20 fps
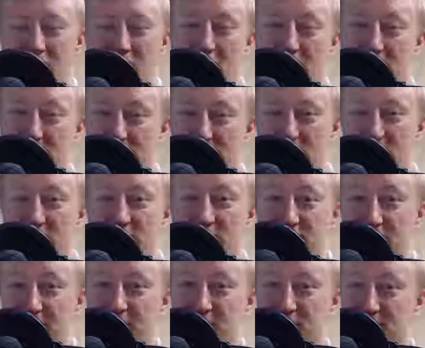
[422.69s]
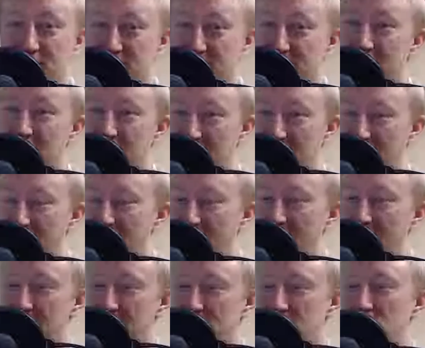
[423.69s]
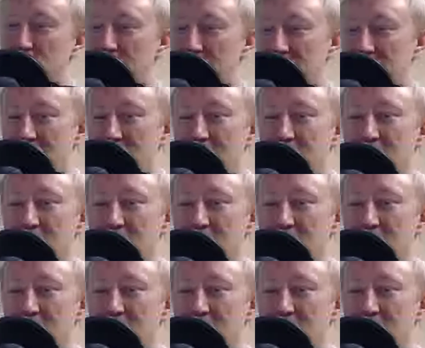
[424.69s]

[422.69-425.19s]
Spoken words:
And honestly, this sickness has done a lot of that to me.